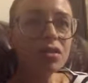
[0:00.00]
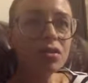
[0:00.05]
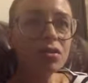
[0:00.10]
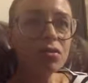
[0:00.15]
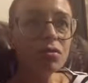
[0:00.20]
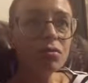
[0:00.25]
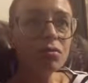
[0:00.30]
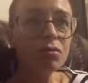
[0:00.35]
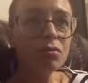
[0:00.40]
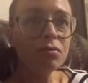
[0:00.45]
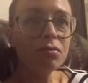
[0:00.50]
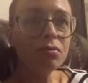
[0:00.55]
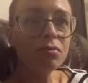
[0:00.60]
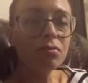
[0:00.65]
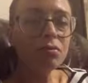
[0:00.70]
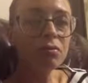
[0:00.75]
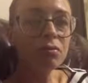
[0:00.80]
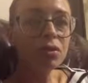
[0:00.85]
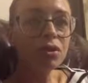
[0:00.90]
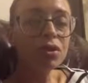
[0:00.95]
to
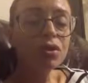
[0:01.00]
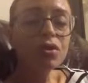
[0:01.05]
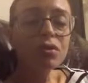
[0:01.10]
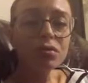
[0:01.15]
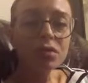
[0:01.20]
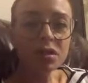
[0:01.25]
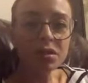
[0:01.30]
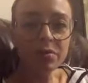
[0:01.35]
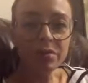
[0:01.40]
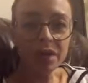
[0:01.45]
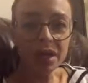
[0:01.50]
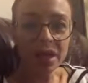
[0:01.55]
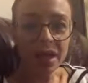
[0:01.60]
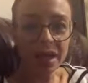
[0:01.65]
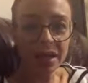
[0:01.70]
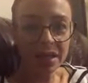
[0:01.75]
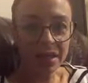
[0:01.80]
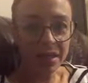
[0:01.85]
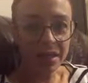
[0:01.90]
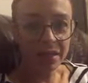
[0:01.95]
choose a big
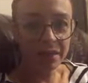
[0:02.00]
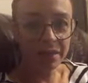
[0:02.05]
idea.